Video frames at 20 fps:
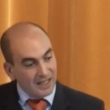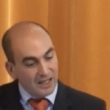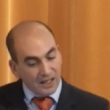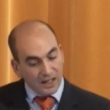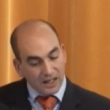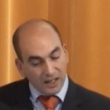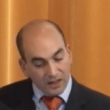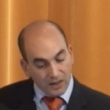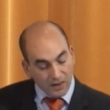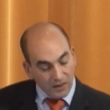
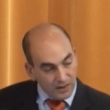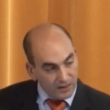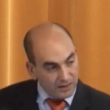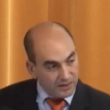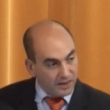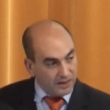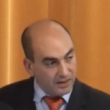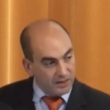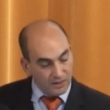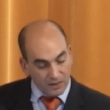in our
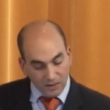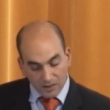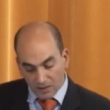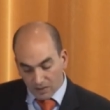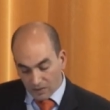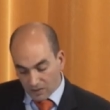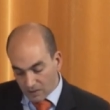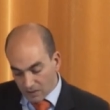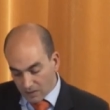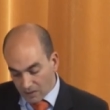data,
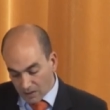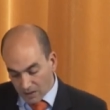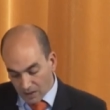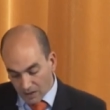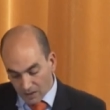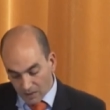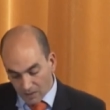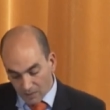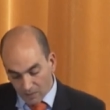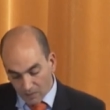
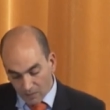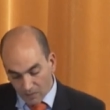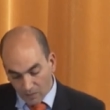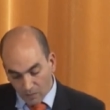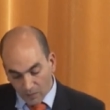um,